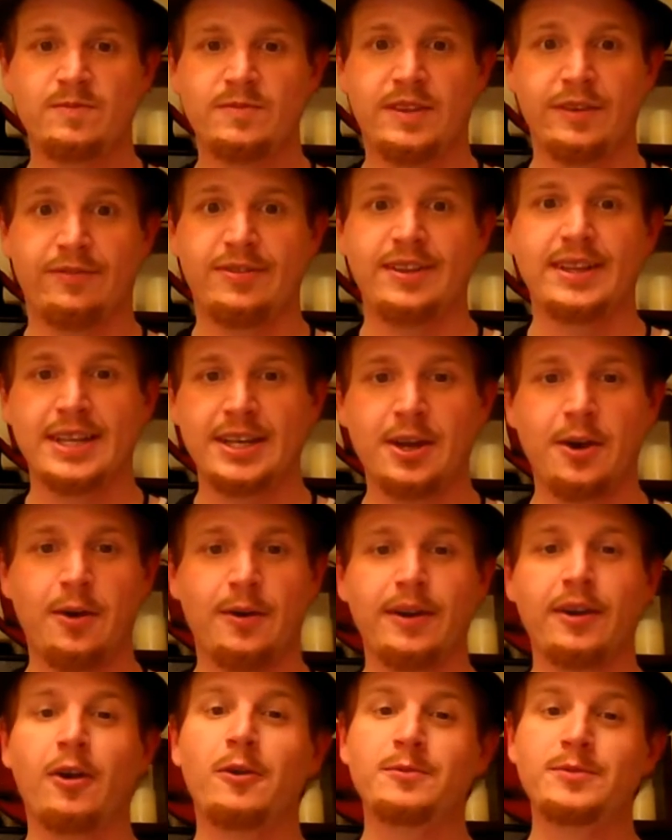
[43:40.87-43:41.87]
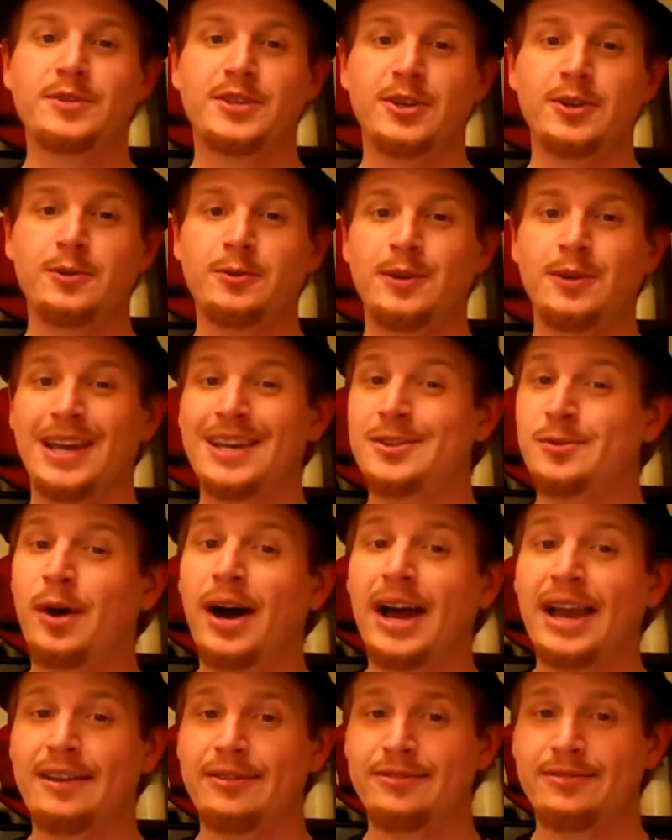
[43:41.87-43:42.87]
the villain going home to his
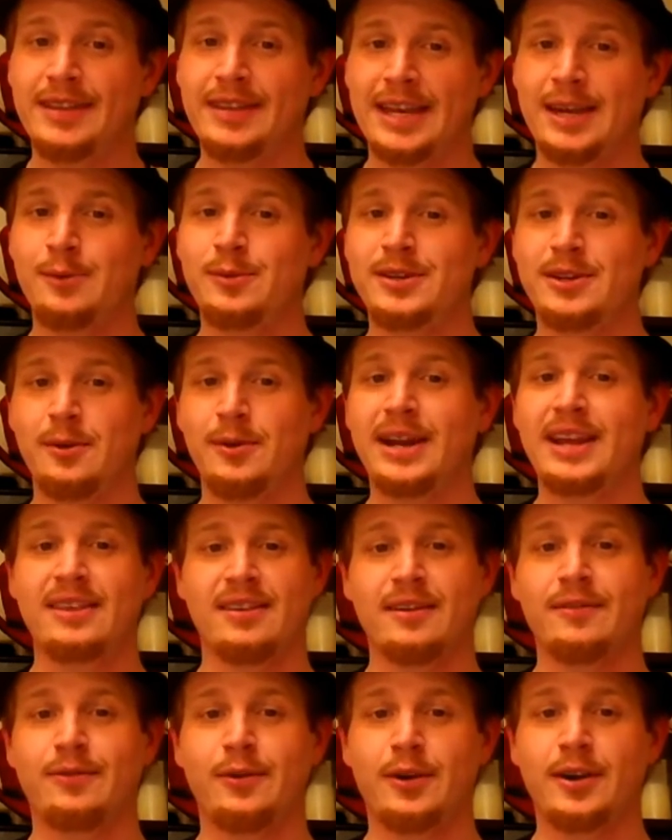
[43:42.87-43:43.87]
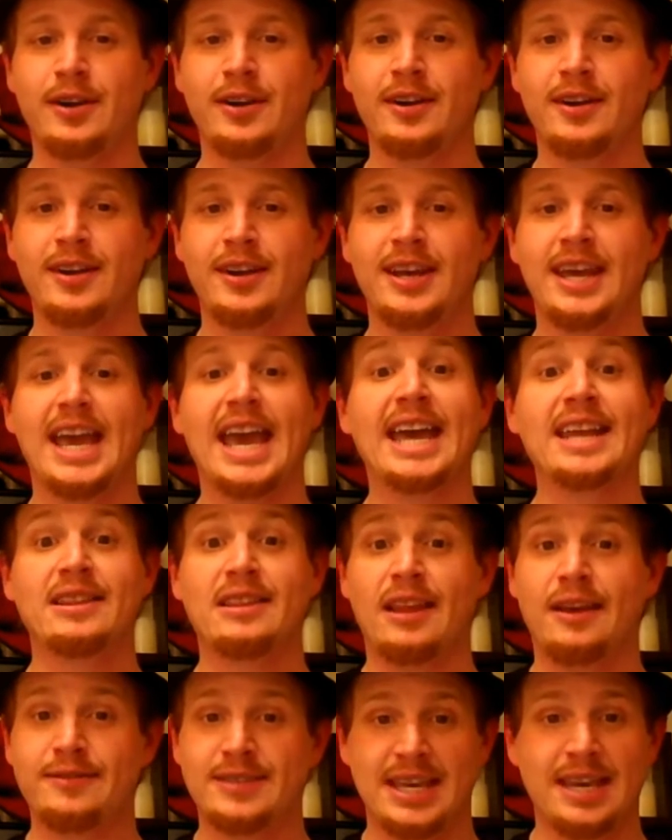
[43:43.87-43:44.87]
wife that he would do anything for, and
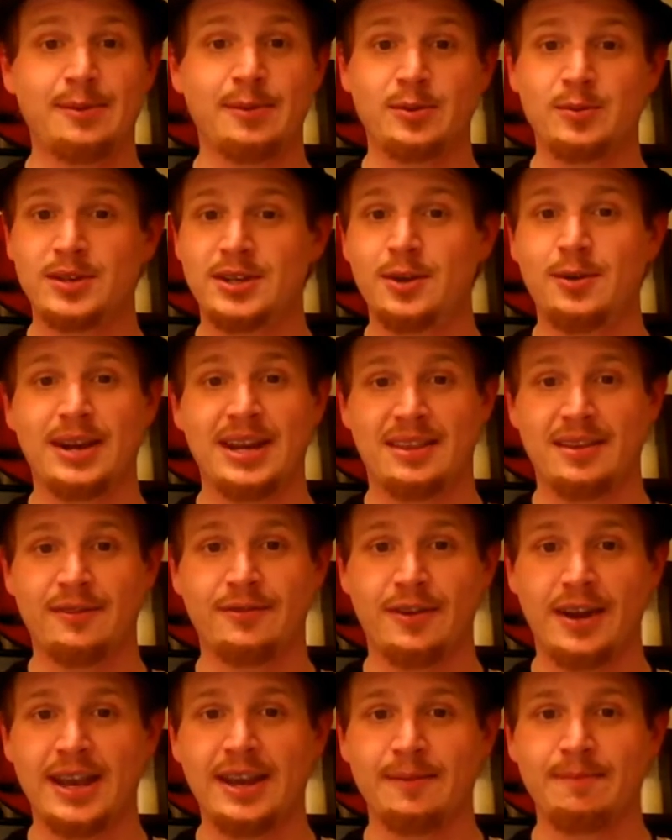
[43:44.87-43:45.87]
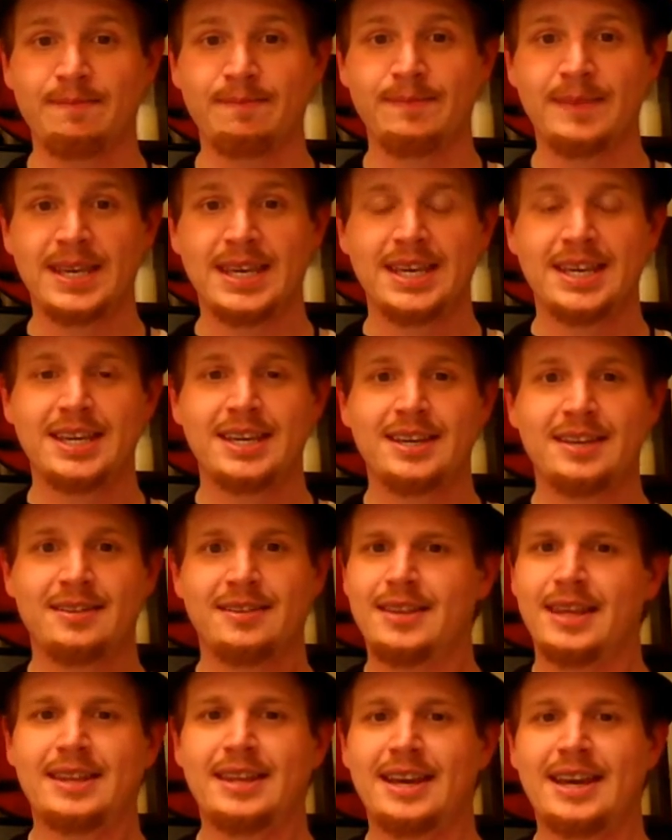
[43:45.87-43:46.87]
loves him and would do anything for him,
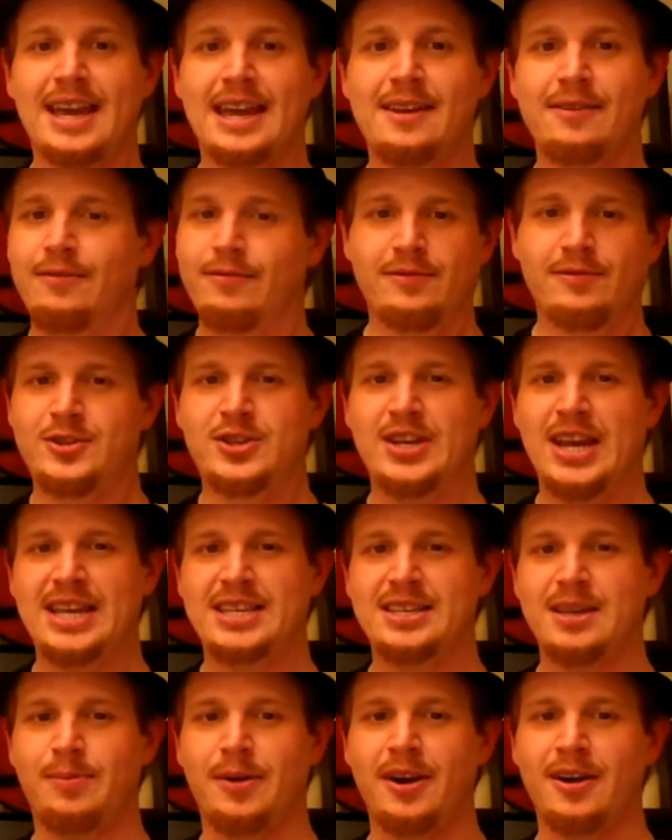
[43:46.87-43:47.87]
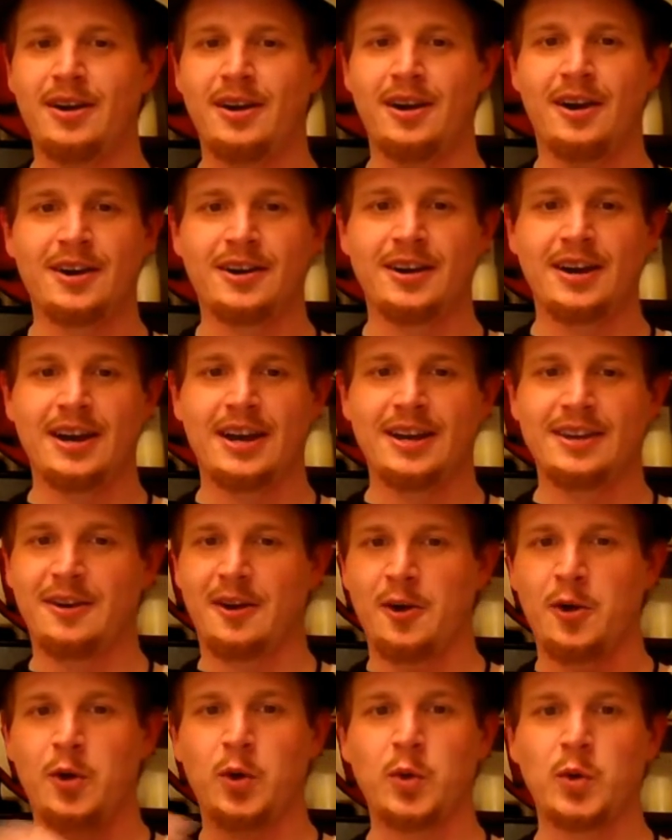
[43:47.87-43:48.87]
then that kind of shakes up our our
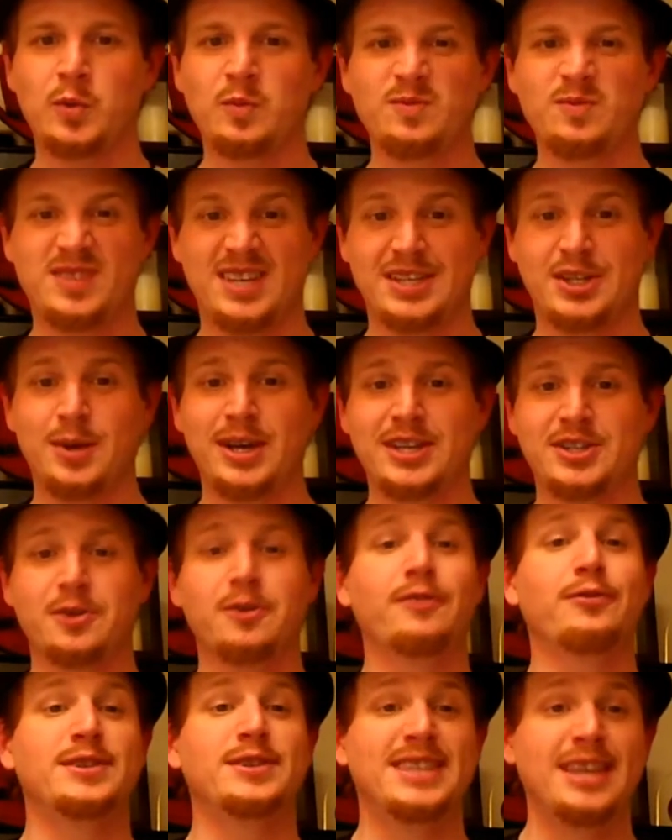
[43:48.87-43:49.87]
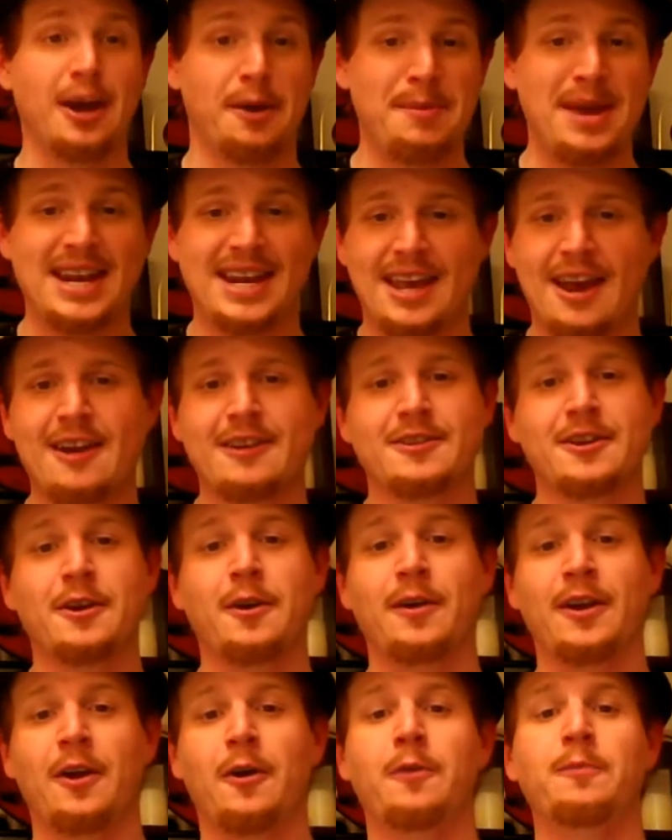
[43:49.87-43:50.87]
uh, our whole situation. Or if we see our main character
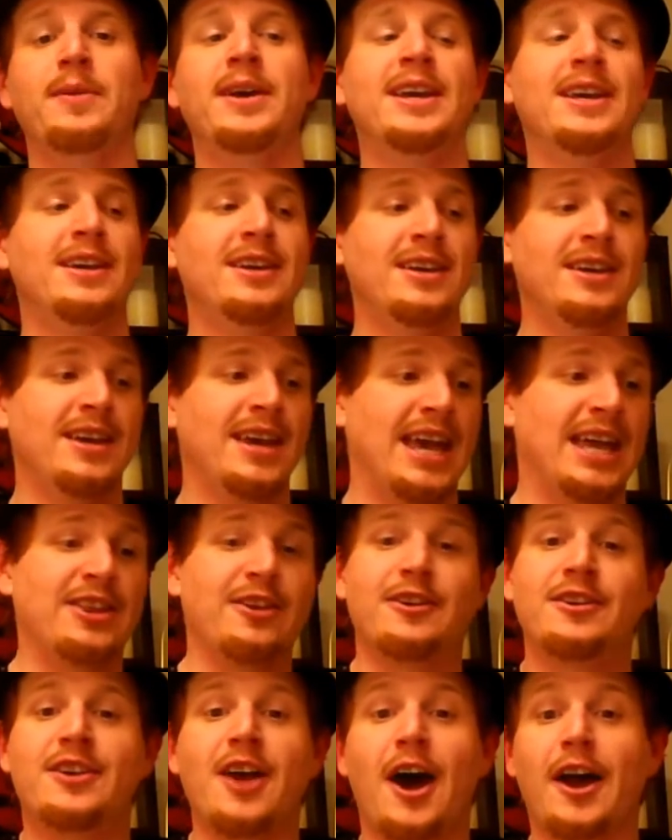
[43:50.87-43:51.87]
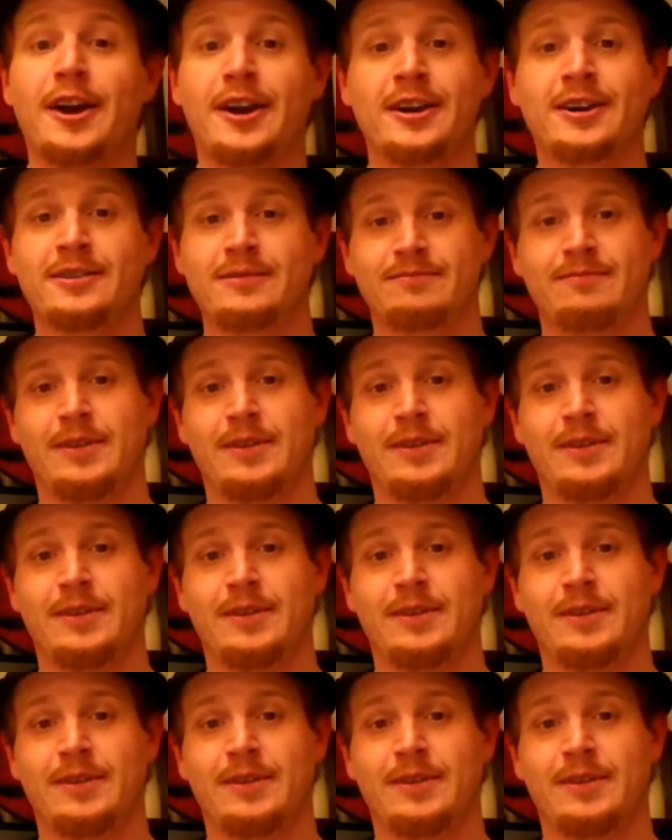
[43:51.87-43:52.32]
going home, and their daughter